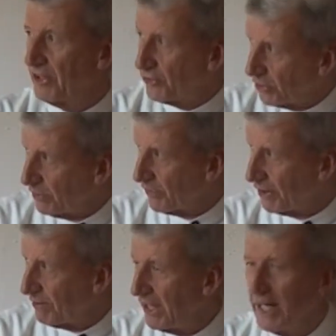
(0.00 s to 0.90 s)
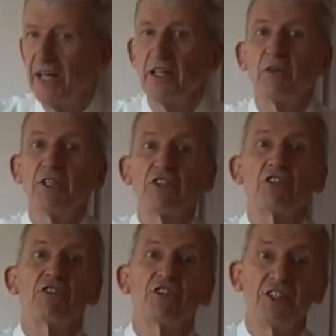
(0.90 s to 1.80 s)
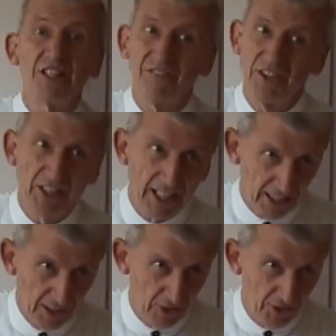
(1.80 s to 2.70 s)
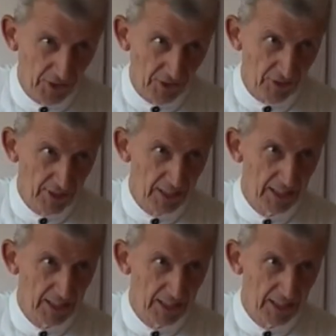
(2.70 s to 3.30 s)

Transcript: And two of them had only just received the diagnosis.